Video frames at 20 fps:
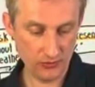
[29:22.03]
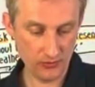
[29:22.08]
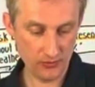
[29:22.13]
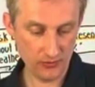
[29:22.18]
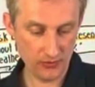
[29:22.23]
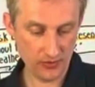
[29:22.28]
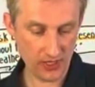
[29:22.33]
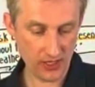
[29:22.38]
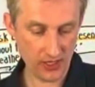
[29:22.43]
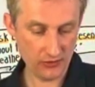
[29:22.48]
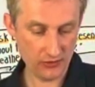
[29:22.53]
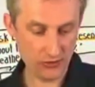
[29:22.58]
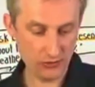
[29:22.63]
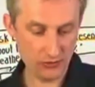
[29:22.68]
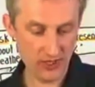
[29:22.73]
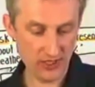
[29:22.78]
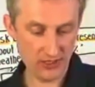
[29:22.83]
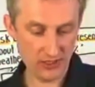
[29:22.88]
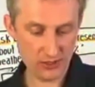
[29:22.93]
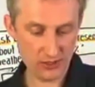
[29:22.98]
how you
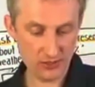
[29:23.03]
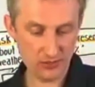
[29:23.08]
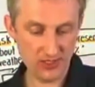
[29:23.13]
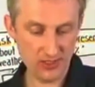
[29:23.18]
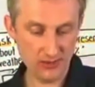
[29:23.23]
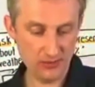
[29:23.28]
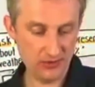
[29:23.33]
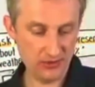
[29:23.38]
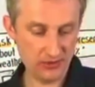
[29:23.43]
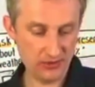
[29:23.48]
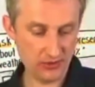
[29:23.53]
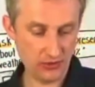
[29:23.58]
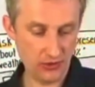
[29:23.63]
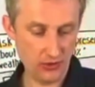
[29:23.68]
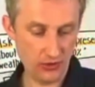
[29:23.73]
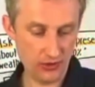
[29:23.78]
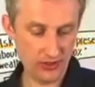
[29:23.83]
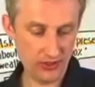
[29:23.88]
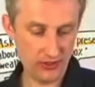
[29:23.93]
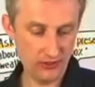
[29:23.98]
manage people
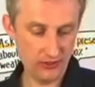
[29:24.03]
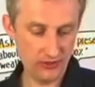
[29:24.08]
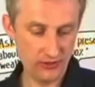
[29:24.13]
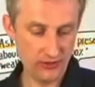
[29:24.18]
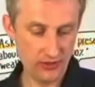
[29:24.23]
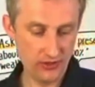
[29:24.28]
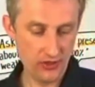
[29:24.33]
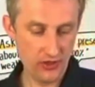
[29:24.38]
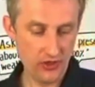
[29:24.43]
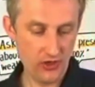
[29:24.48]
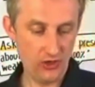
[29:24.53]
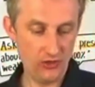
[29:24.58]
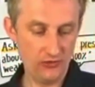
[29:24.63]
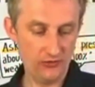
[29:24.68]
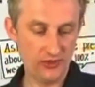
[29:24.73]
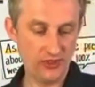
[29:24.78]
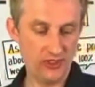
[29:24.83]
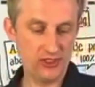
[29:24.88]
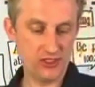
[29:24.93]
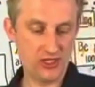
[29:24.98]
talking over
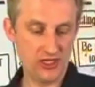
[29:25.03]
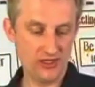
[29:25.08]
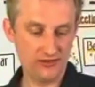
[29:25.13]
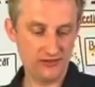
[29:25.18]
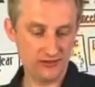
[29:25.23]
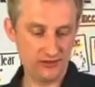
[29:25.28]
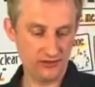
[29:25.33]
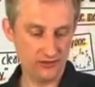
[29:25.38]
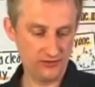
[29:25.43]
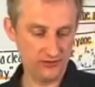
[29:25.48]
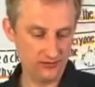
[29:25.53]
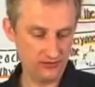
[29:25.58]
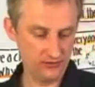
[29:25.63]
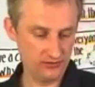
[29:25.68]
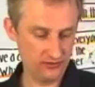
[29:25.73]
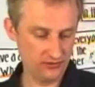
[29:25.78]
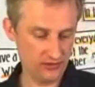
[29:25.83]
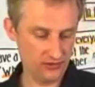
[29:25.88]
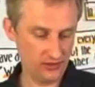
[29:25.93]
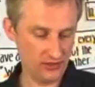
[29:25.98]
each other?
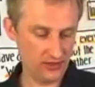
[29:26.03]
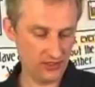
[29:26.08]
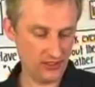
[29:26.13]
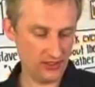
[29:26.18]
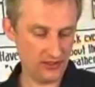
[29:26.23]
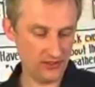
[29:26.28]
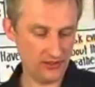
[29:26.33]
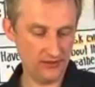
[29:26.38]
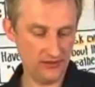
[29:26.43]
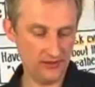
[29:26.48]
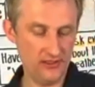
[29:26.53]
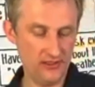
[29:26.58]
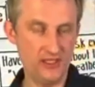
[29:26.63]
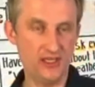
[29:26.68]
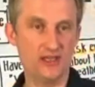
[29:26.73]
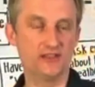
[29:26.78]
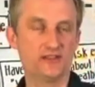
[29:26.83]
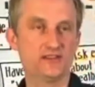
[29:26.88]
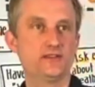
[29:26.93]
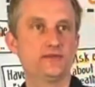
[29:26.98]

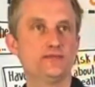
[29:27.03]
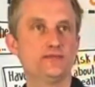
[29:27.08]
Yes.